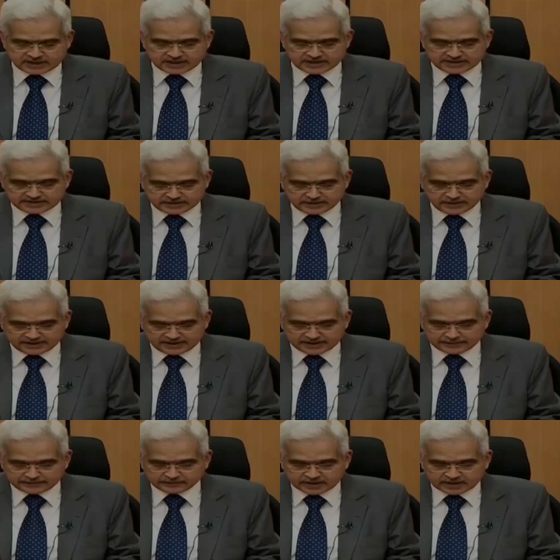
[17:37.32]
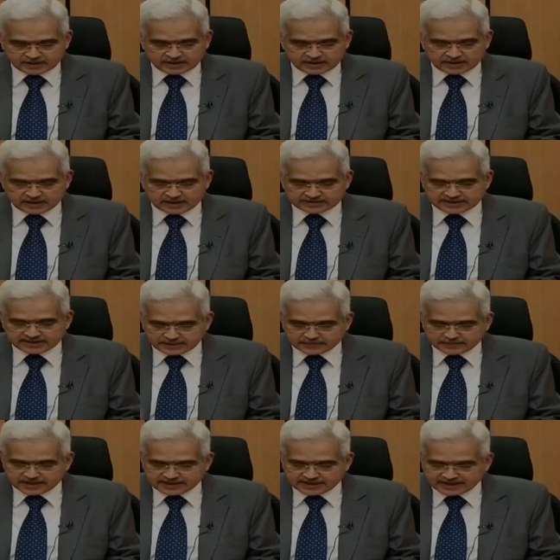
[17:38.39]
in the media, the
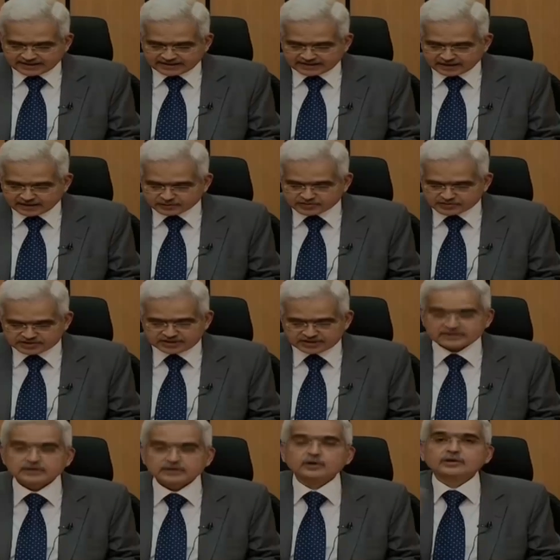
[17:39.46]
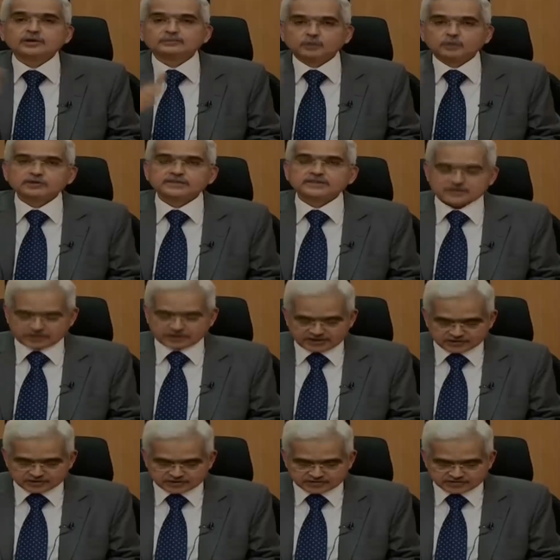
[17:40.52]
RBI had announced, on both these
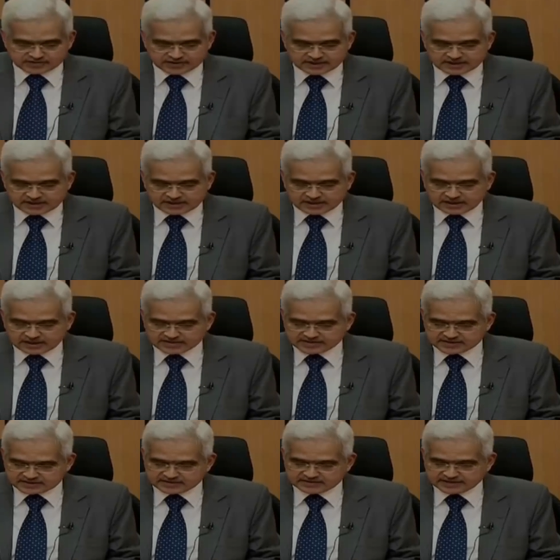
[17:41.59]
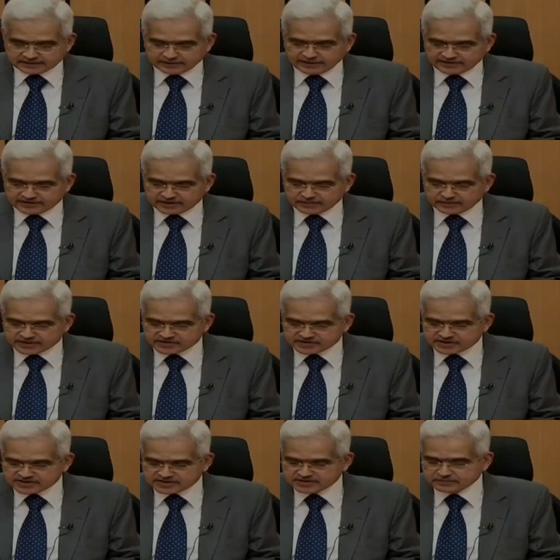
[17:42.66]
occasions, certain regulatory
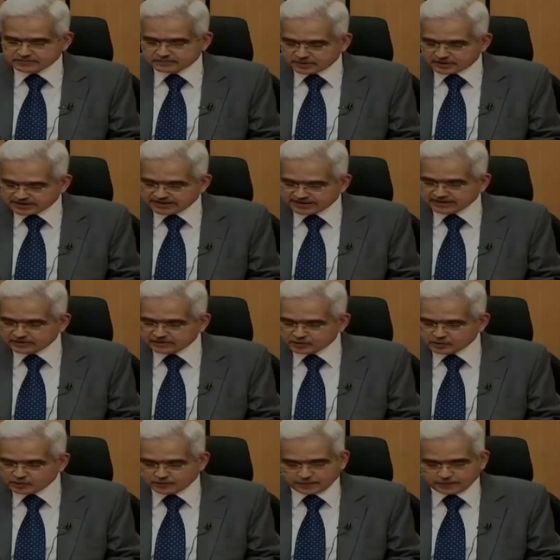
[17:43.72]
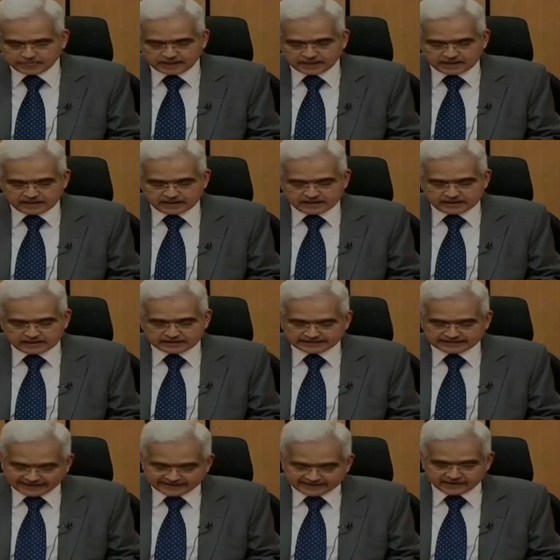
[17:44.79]
measures pertaining to
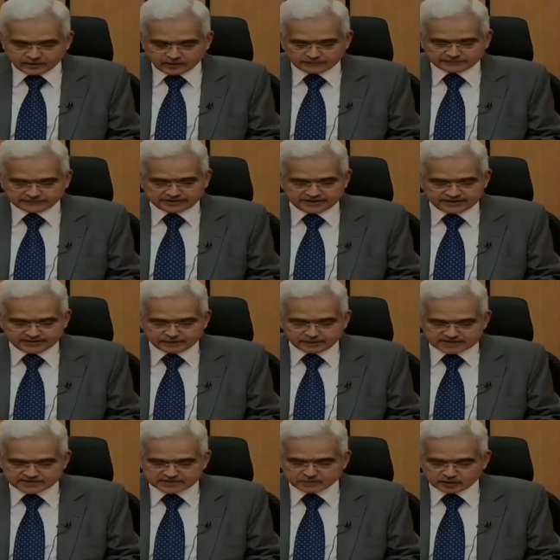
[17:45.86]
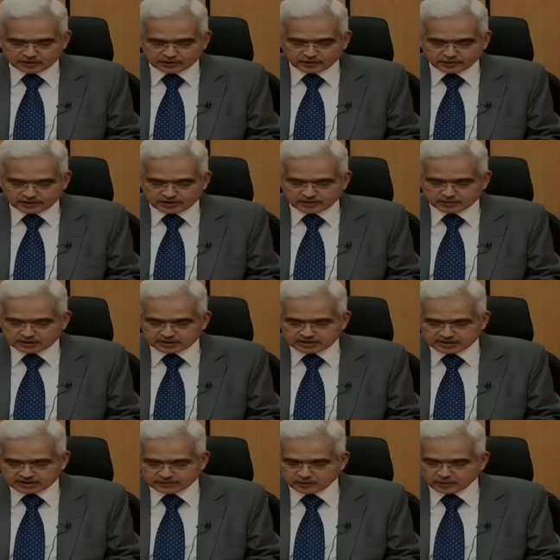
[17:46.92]
granting of 3 months moratorium on
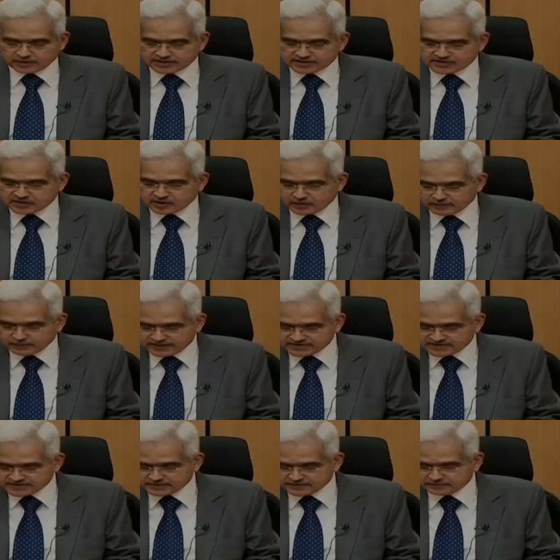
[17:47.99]
term loan installments.